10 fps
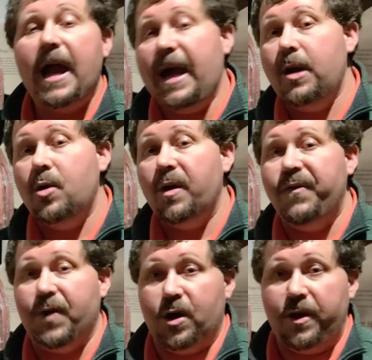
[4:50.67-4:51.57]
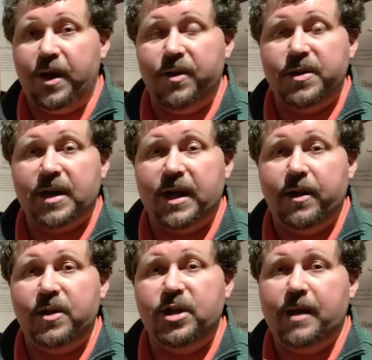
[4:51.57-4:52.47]
and Norfolk on the other side
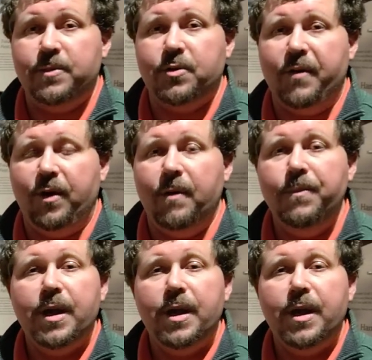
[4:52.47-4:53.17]
of the James River.